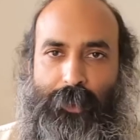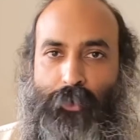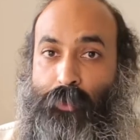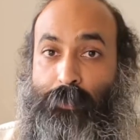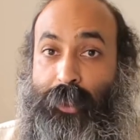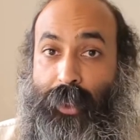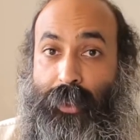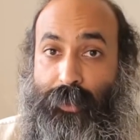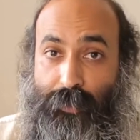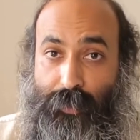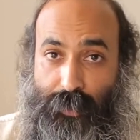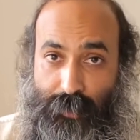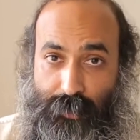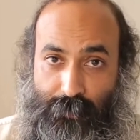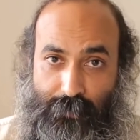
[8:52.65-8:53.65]
It could be
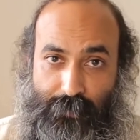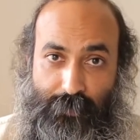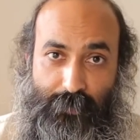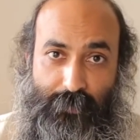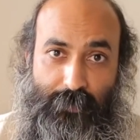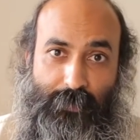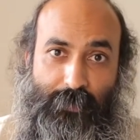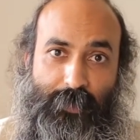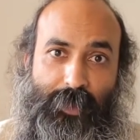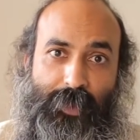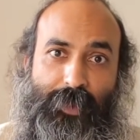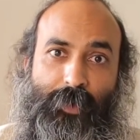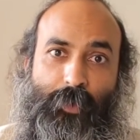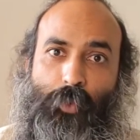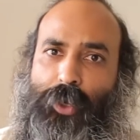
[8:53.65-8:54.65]
anything.
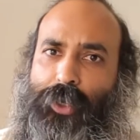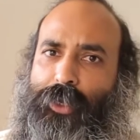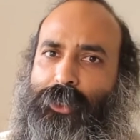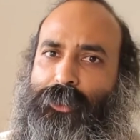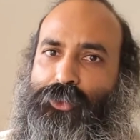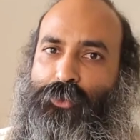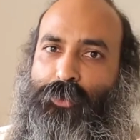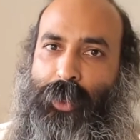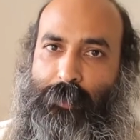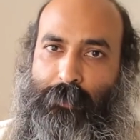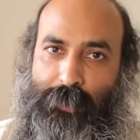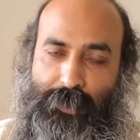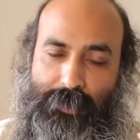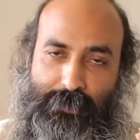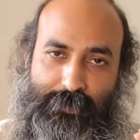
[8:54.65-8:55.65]
What needs to
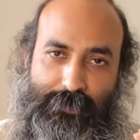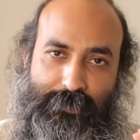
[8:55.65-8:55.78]
happen?